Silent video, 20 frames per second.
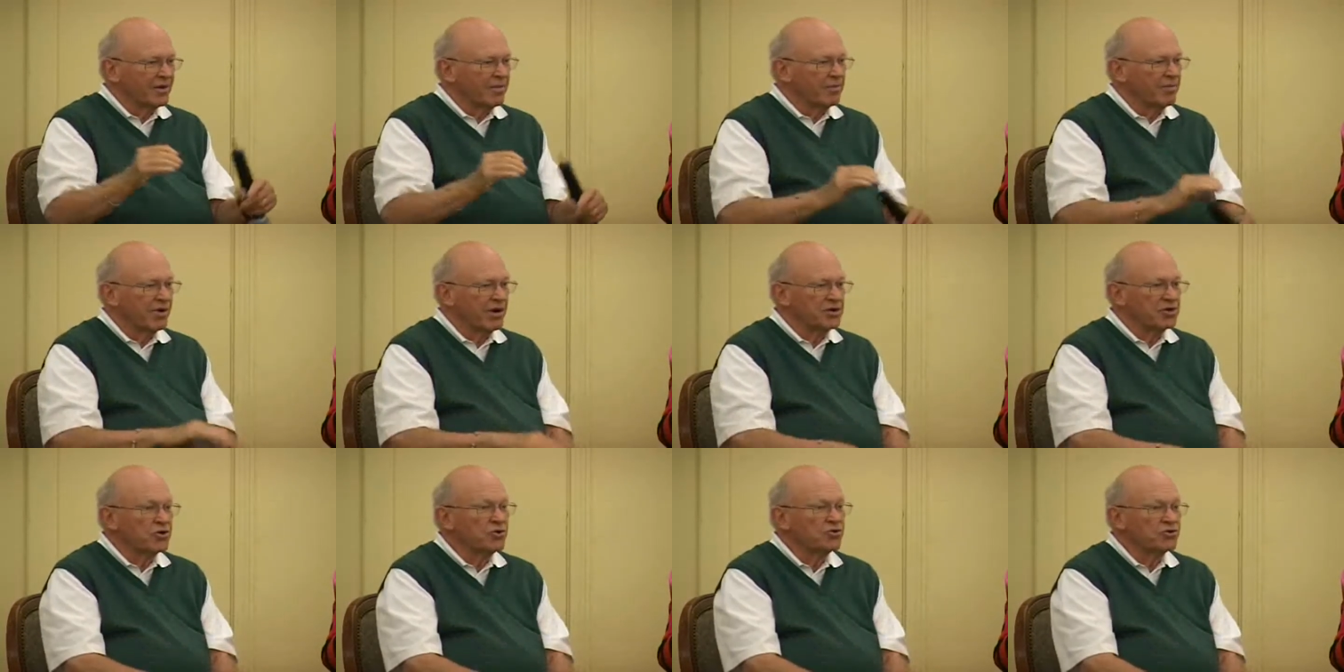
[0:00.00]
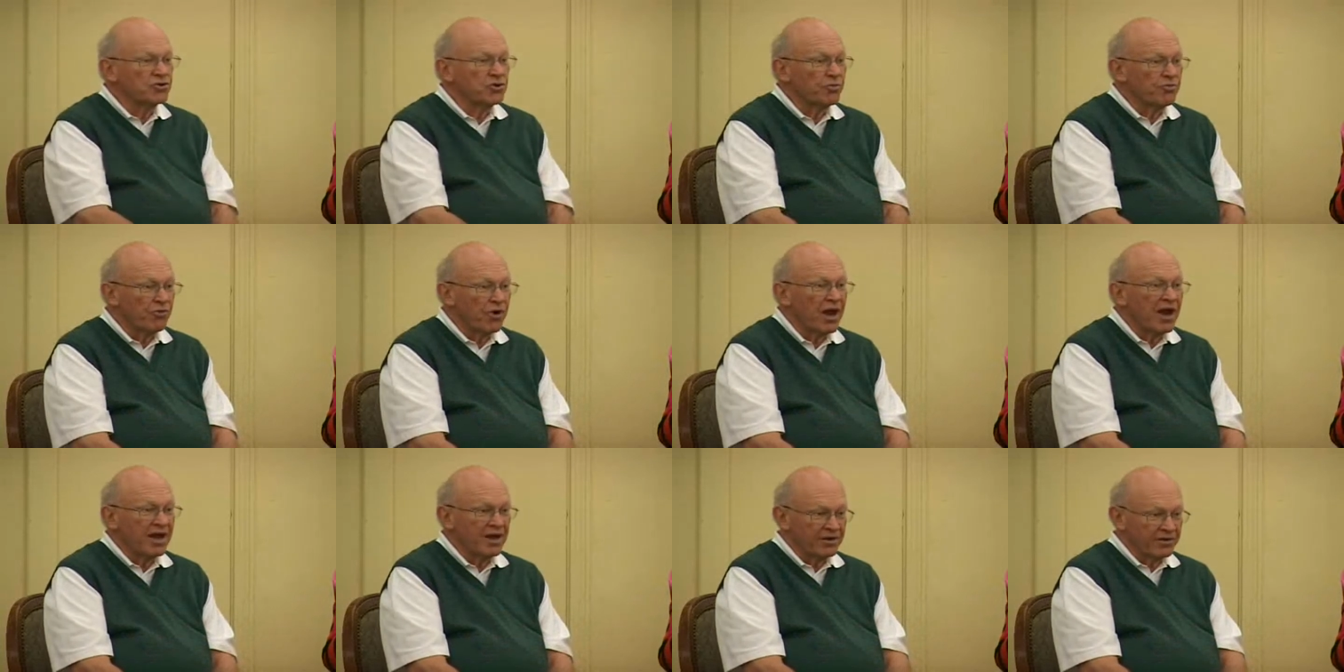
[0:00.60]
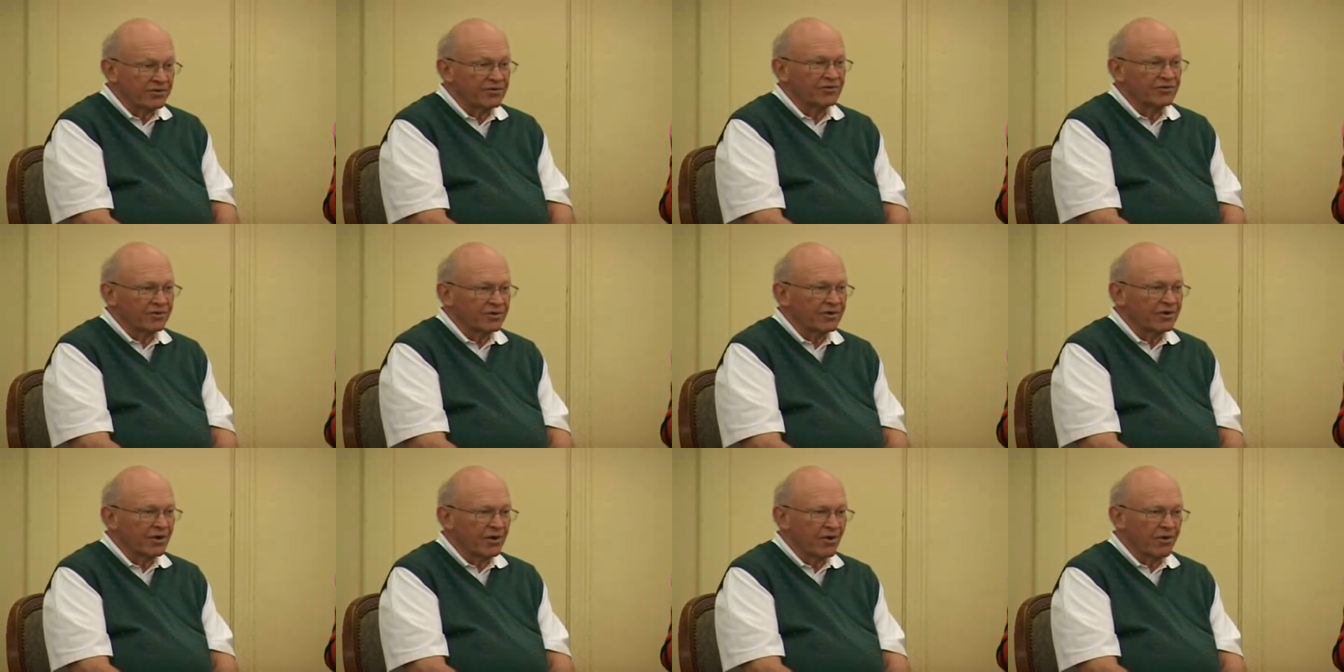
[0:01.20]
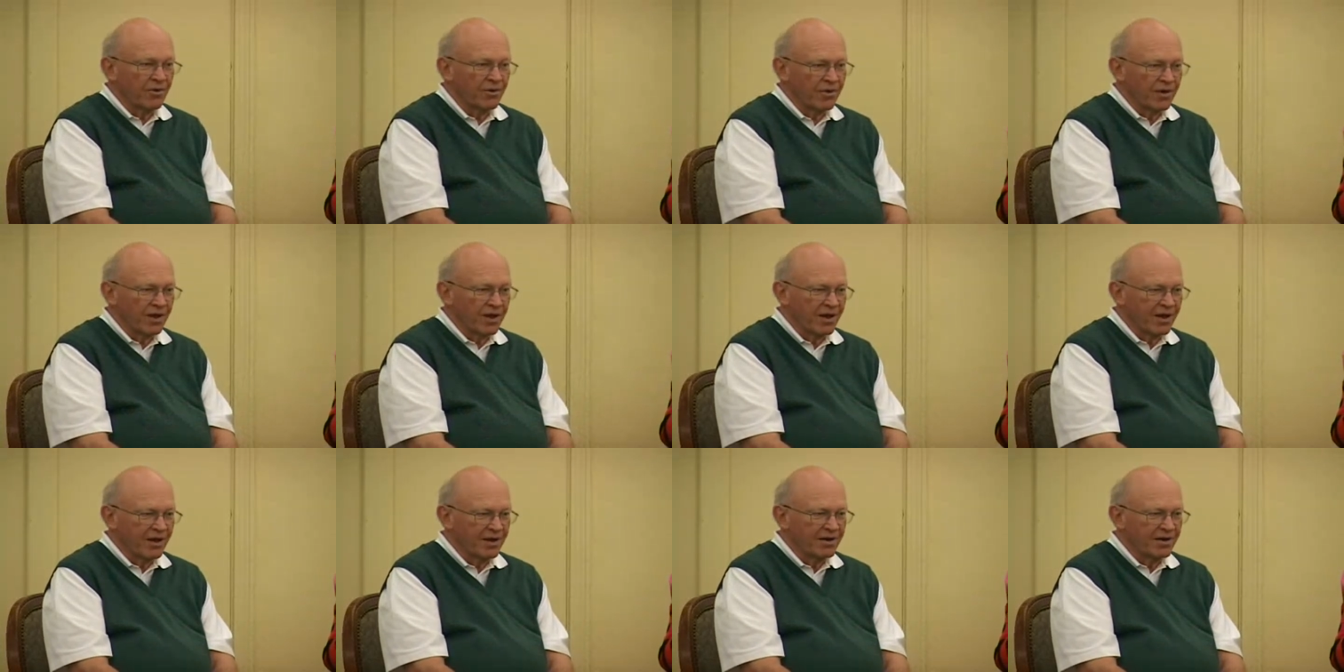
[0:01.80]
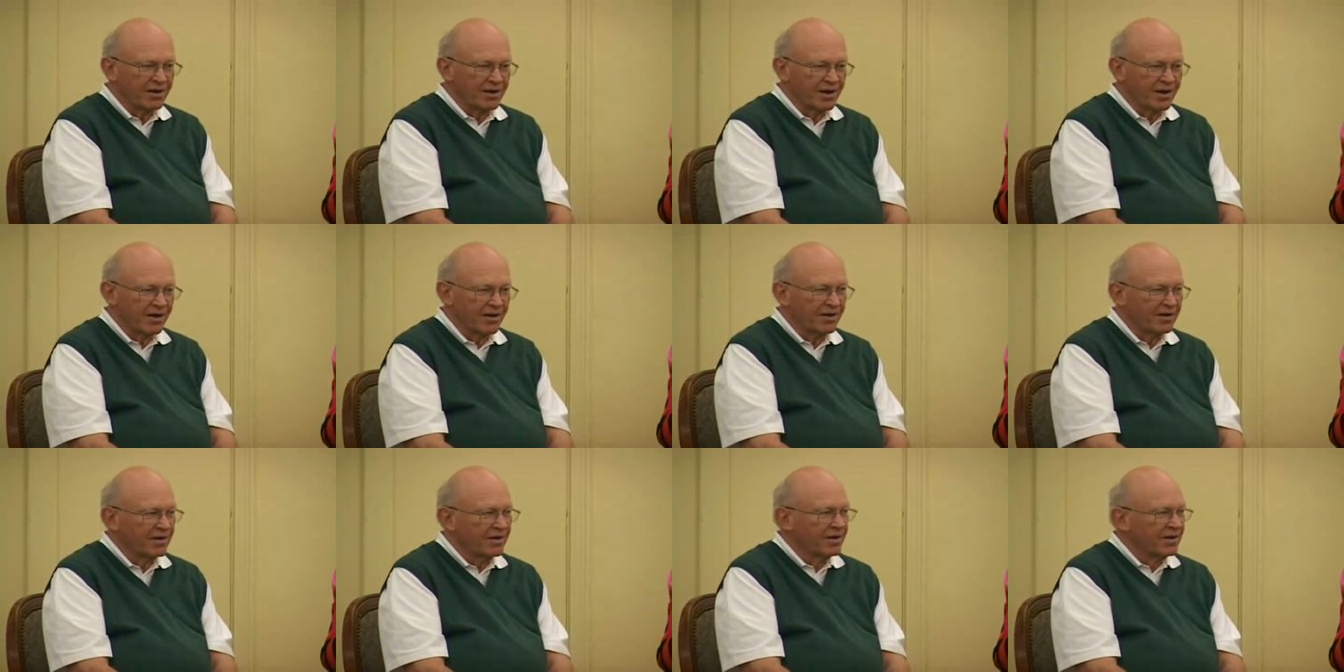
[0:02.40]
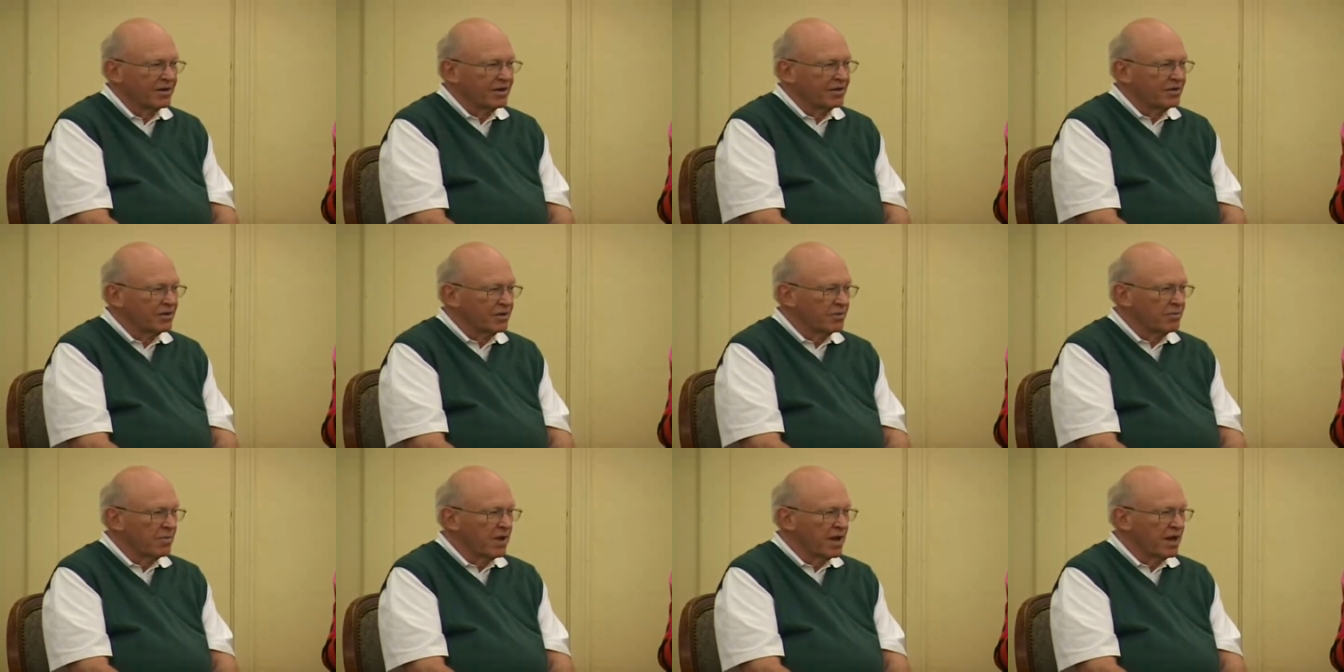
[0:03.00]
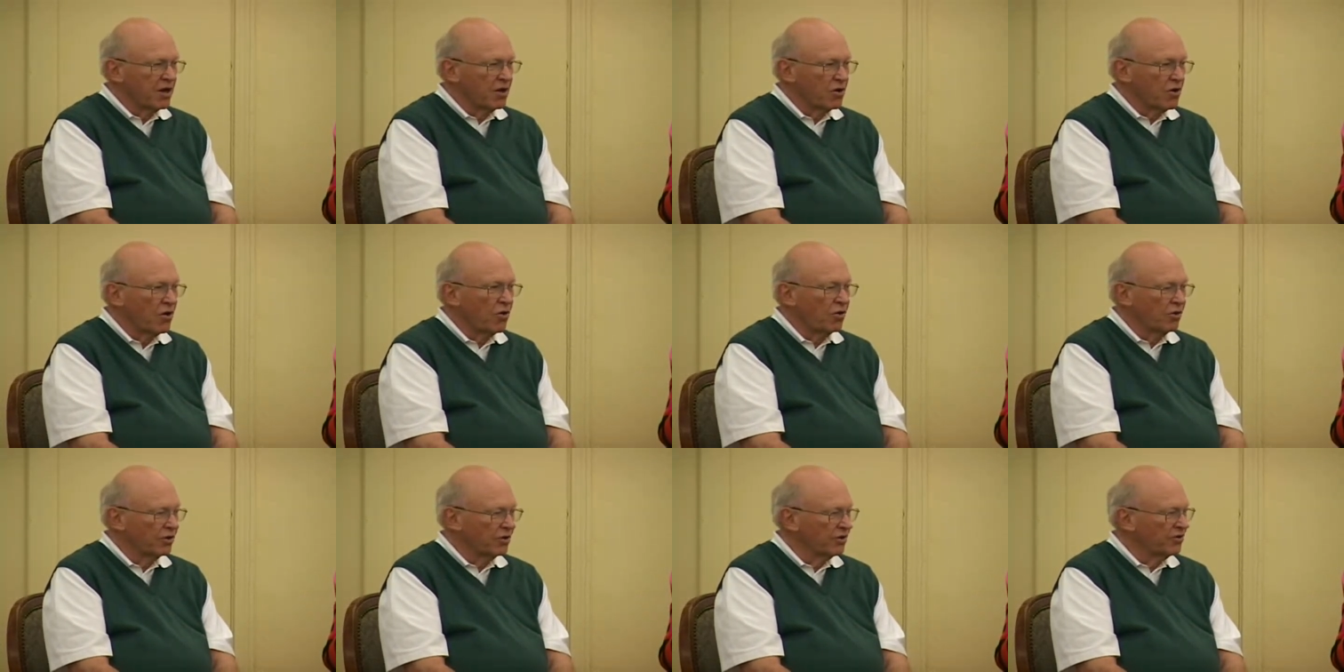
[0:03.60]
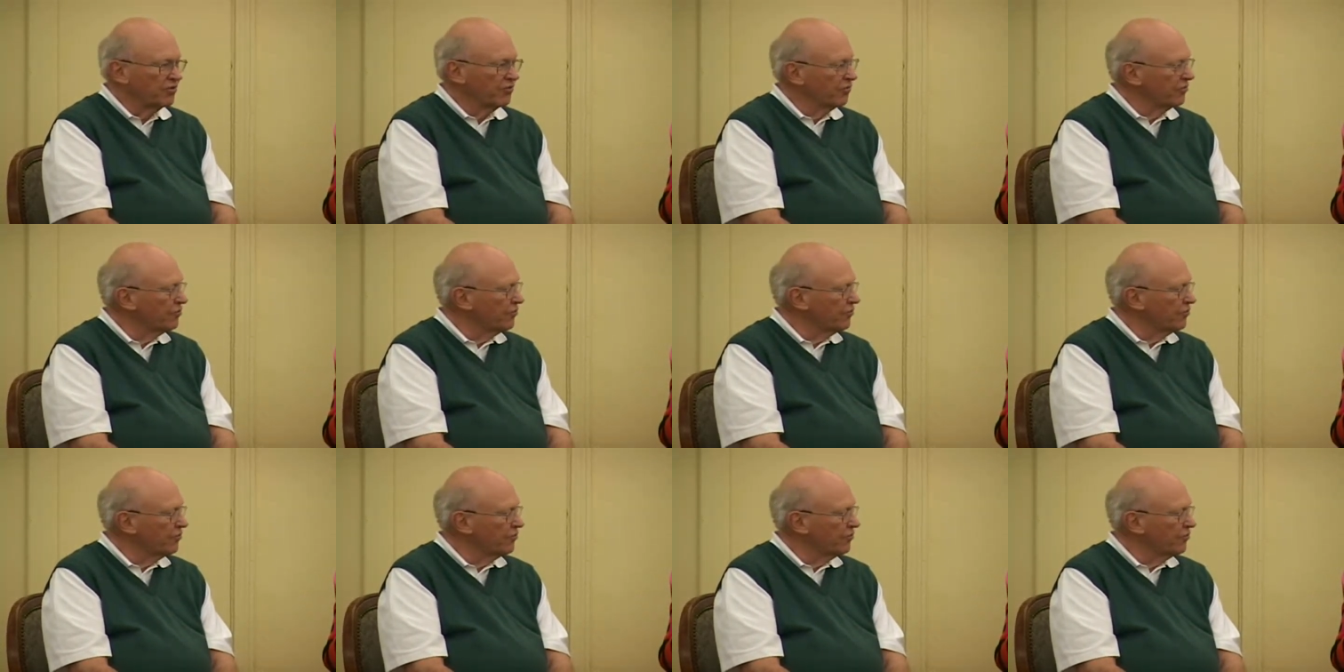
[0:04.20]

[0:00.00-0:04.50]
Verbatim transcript: but use your brains, you know, and the main goal is,